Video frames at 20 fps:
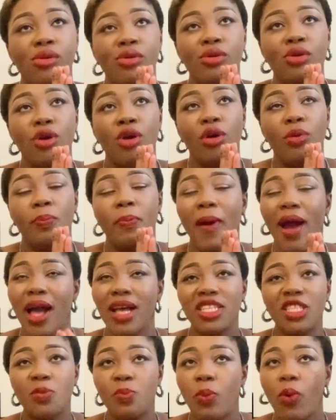your
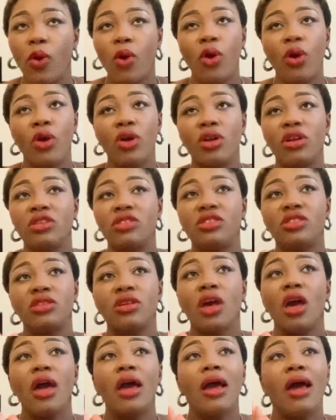passport,
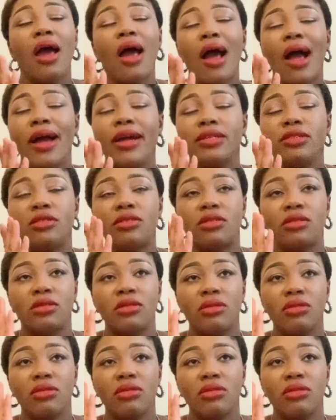and